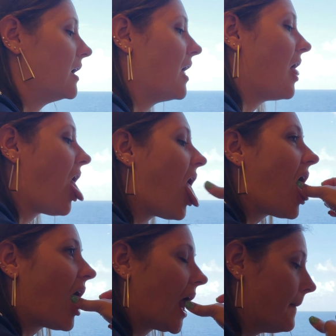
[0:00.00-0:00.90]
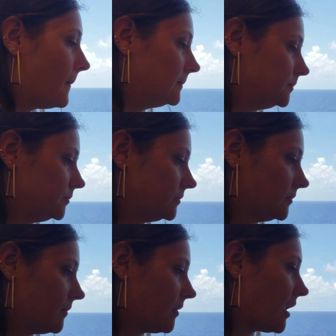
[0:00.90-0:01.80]
Yeah, it took about thirty
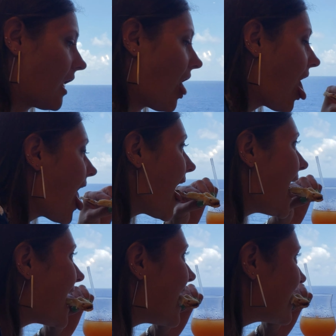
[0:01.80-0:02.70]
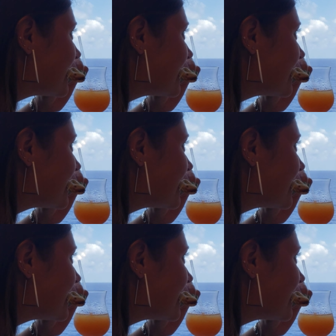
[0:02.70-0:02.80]
minutes. They they do have to